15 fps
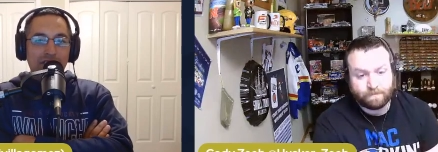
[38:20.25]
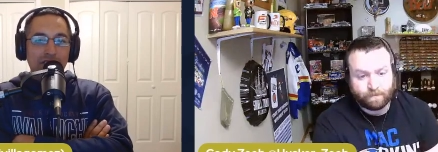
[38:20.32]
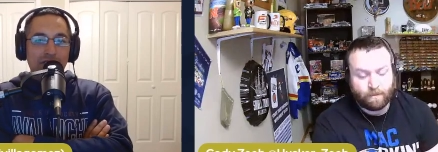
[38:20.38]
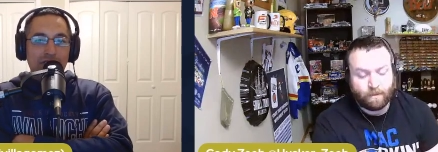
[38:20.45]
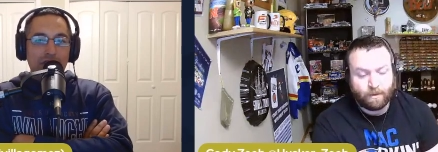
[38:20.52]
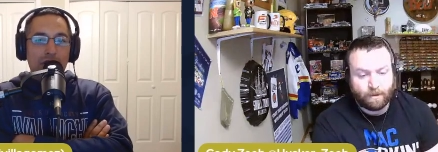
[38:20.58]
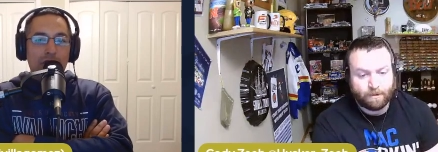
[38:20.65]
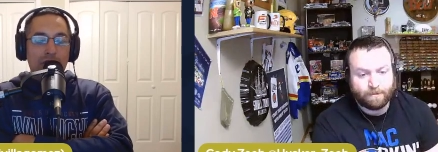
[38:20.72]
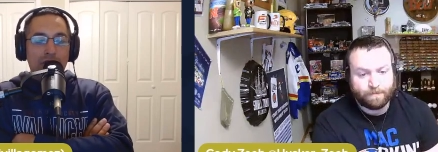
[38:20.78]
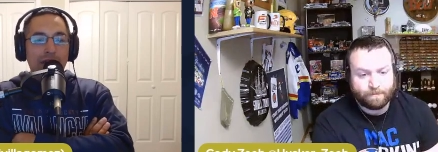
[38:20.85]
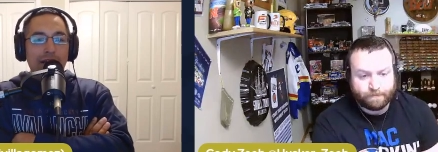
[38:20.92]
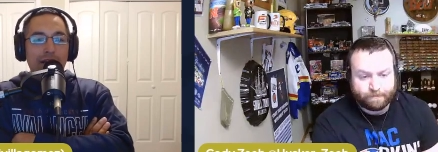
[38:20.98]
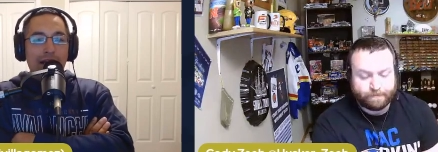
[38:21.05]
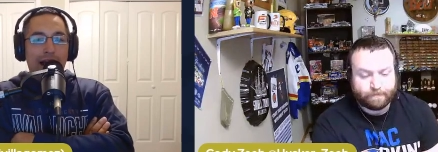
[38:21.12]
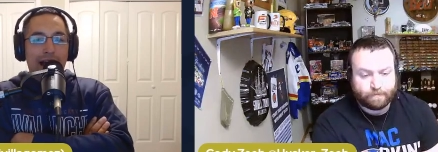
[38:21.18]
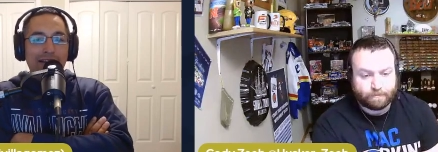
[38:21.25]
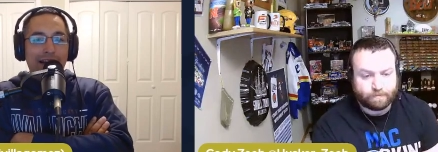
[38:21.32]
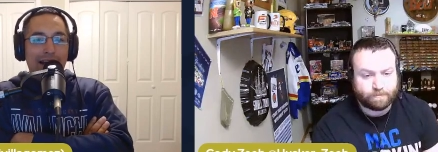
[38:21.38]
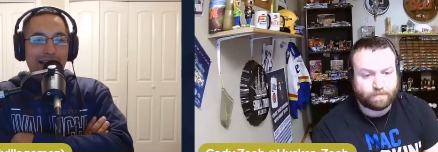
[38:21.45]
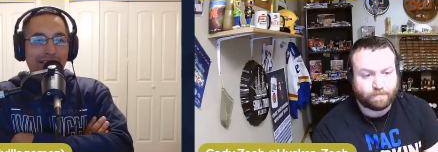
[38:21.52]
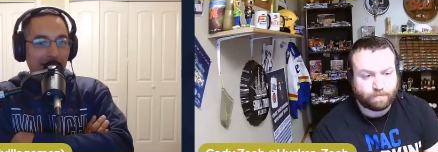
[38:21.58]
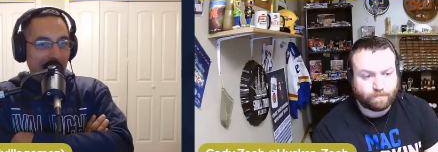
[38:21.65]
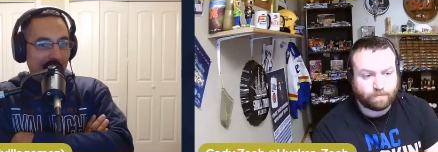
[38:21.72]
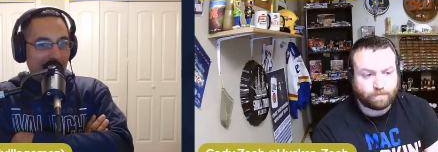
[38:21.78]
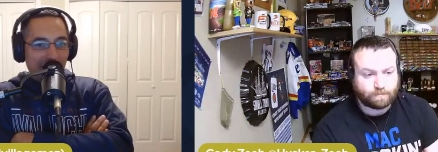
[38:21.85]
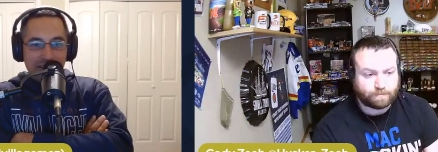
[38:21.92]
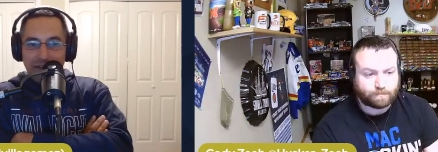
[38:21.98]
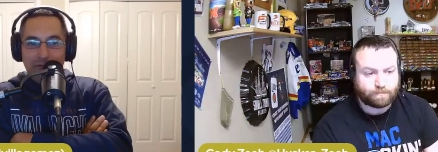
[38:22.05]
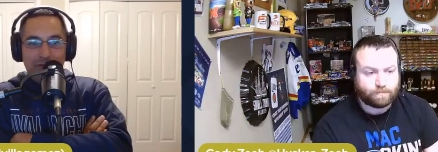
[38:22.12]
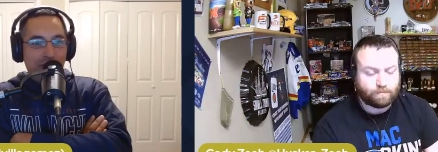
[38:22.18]
Speaker 1: So I, I think there's a
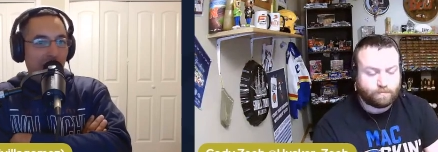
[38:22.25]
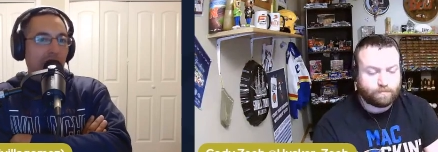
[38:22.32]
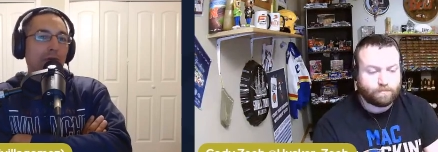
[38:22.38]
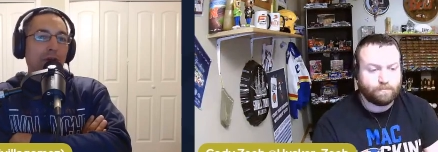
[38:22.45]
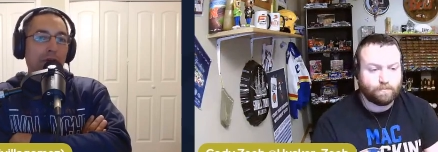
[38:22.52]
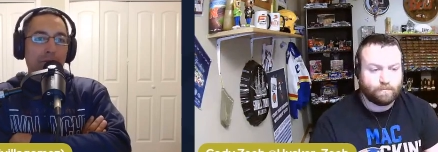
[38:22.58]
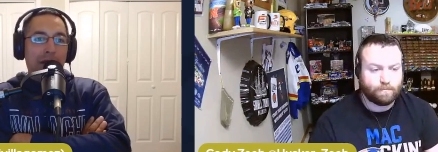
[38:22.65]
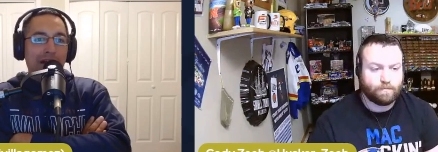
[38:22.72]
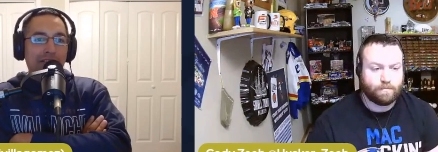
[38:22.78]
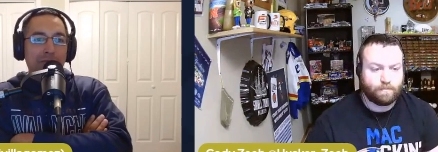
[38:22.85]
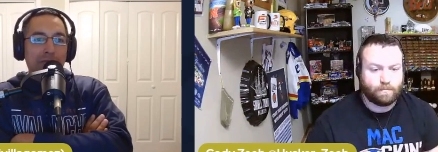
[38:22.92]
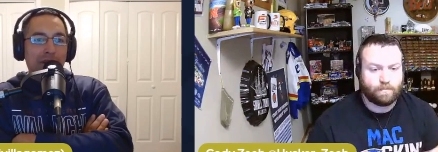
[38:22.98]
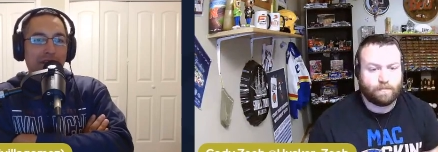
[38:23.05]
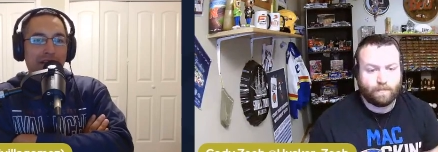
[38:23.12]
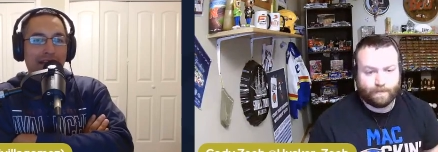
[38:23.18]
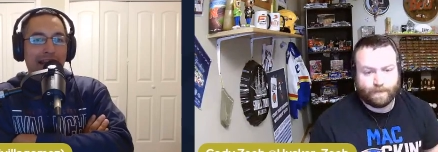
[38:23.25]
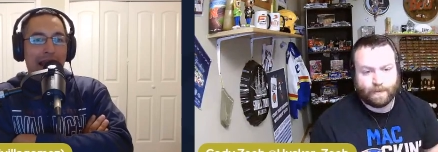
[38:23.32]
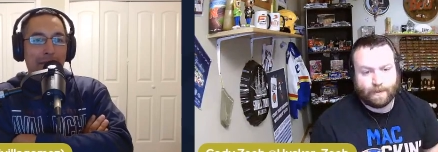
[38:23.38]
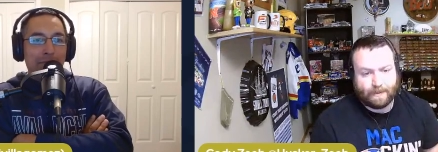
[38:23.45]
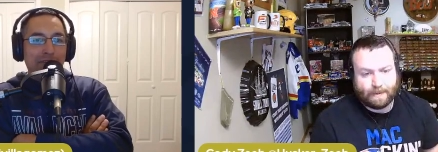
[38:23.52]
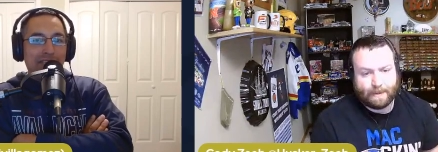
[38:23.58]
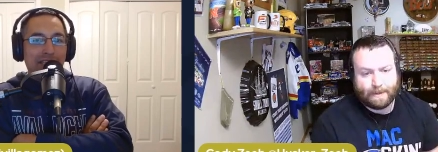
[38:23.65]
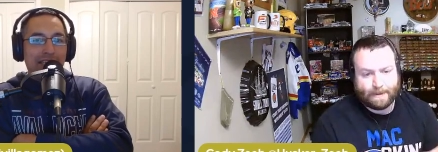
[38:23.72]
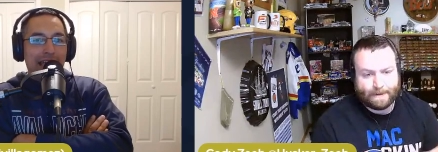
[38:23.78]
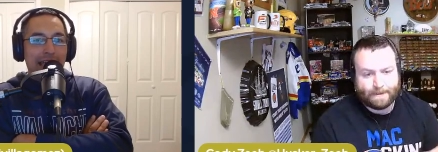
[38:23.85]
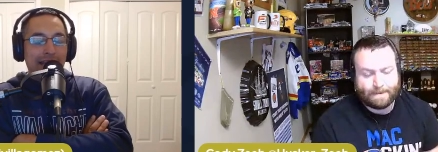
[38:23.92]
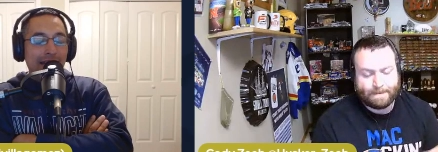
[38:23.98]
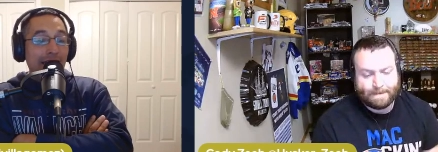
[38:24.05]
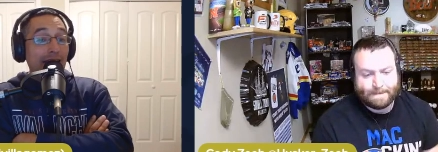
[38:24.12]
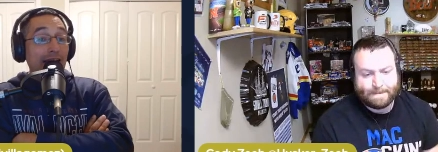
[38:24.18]
very real possibility it happens again.